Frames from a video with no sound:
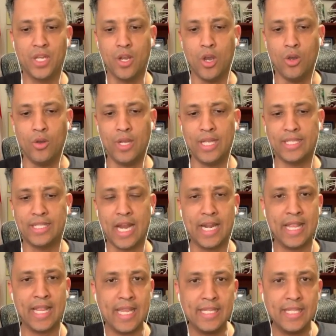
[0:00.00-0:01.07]
it's
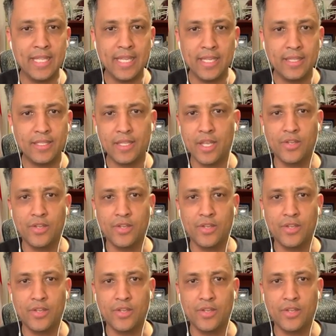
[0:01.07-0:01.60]
not an 18th